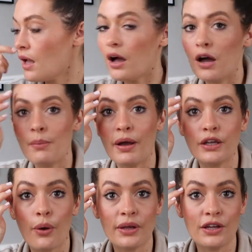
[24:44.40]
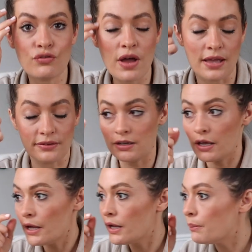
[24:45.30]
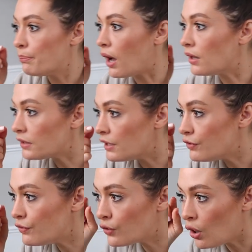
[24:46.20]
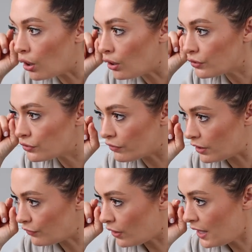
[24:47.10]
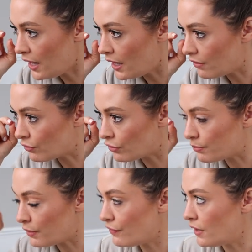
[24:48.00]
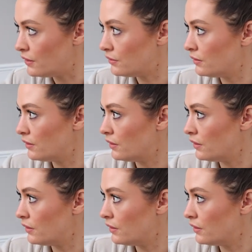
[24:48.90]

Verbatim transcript: Um, and go and get dressed. But if you've got, sorry, I've got hair across my face.